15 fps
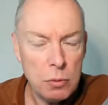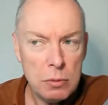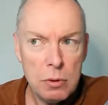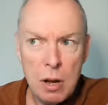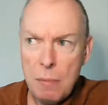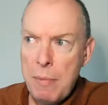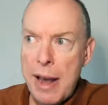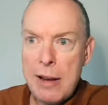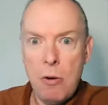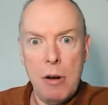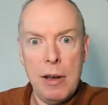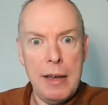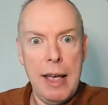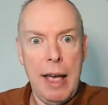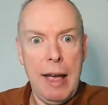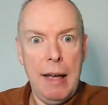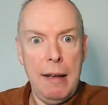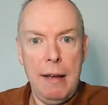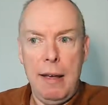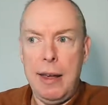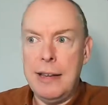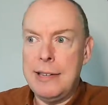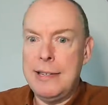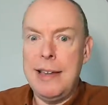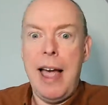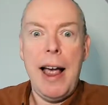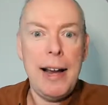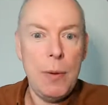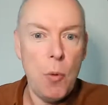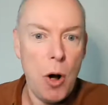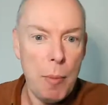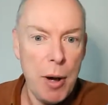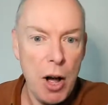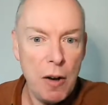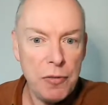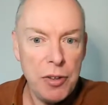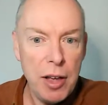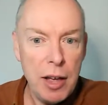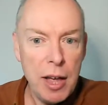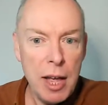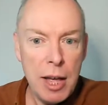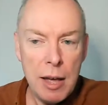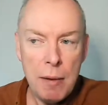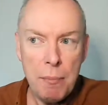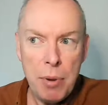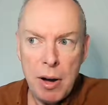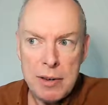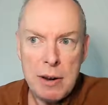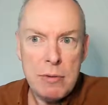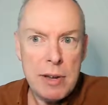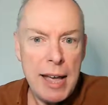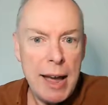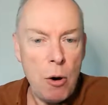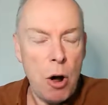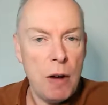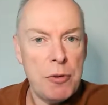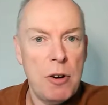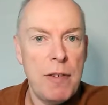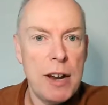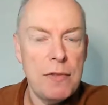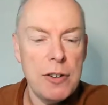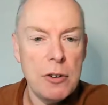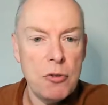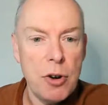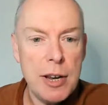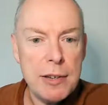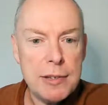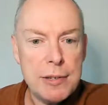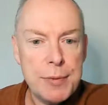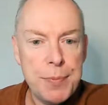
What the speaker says: I may not get exactly what I'm after, but I don't care after I've had a few drinks.